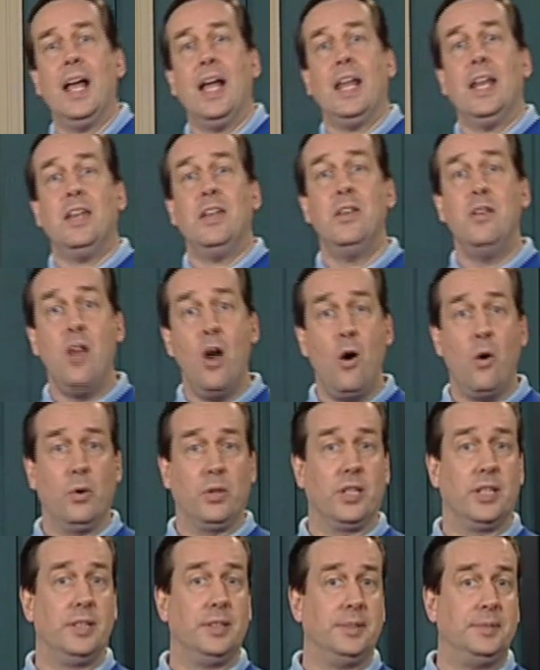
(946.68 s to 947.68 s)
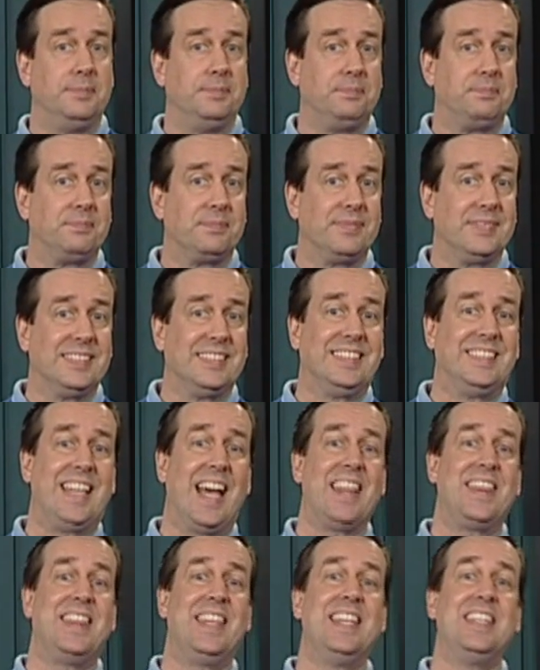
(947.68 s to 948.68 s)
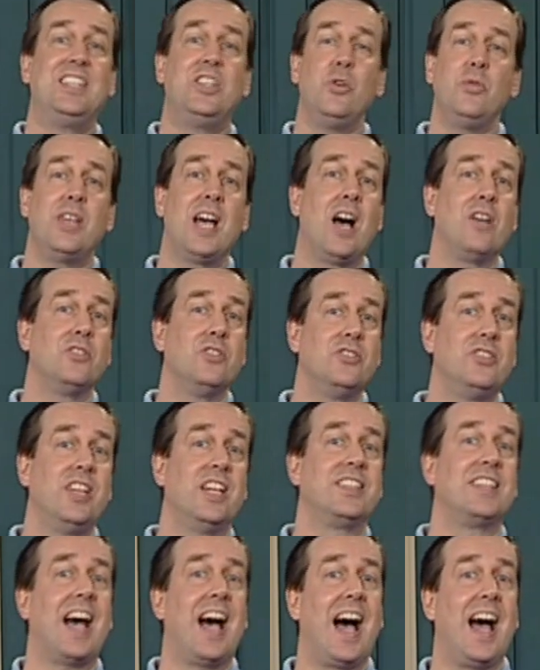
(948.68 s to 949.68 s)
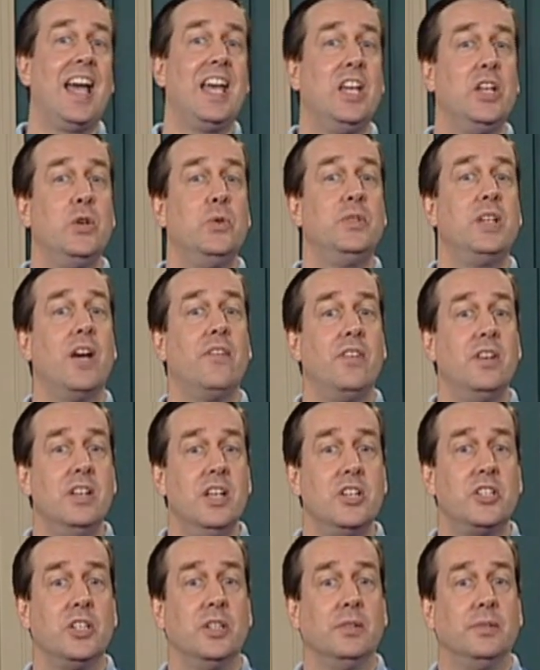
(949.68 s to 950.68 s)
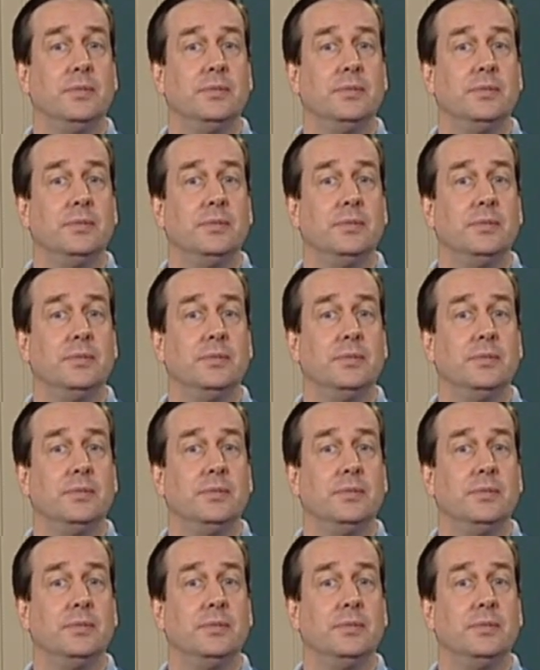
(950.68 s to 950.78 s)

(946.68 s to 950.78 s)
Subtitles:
Note that the 2006 IAU definition